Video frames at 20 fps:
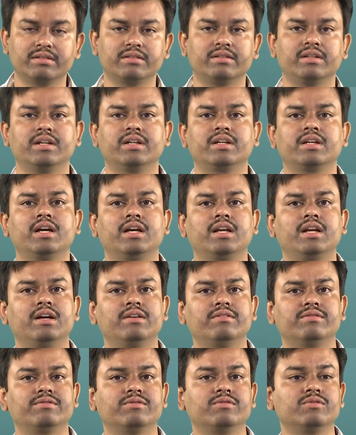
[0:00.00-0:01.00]
It can
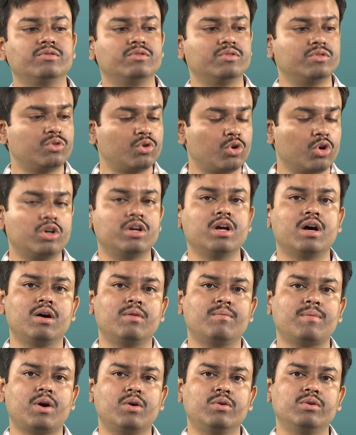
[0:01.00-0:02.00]
have good
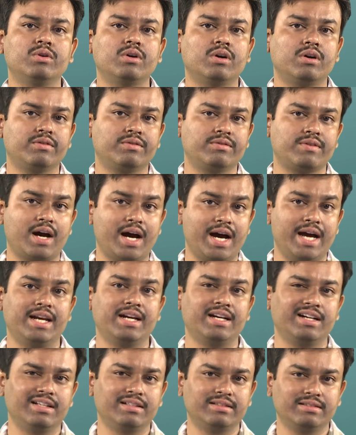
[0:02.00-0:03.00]
amount of
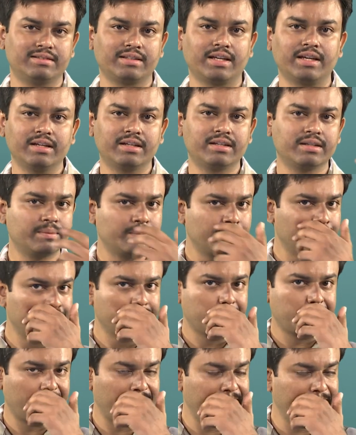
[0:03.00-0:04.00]
iron and zinc
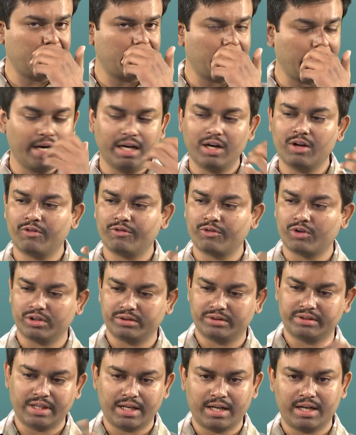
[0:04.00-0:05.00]
in it and of course
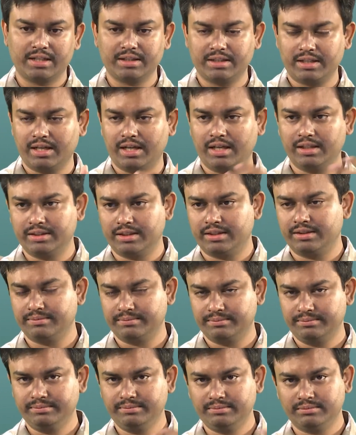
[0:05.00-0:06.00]
there are the other
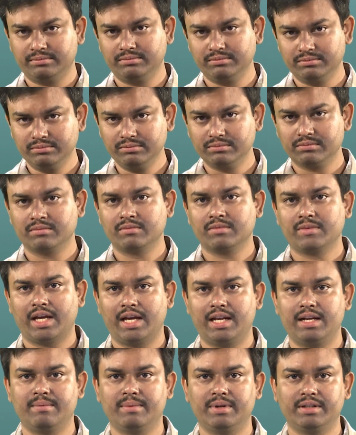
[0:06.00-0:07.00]

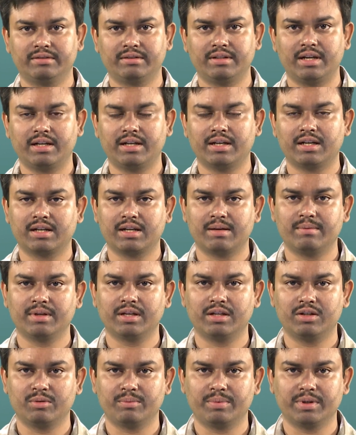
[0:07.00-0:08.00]
elements that are coming
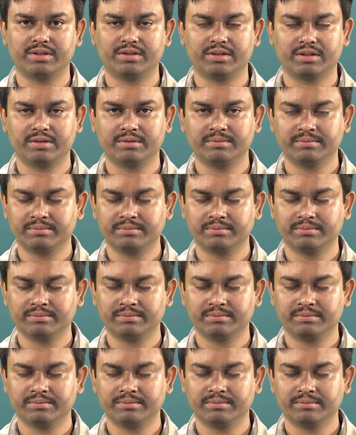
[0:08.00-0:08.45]
into picture